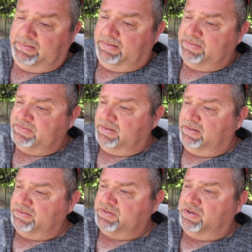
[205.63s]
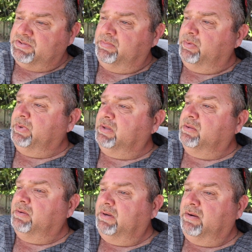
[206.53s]
And it's awesome that we could
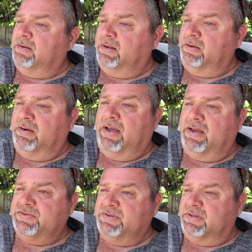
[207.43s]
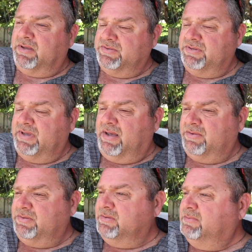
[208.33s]
do it here at your house and Kelsey's
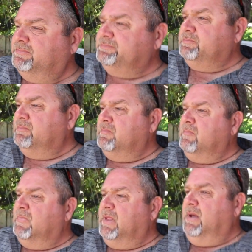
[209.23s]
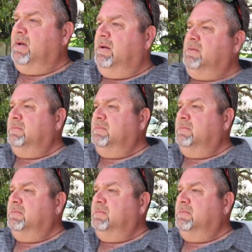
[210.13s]
house. And absolutely. Yeah.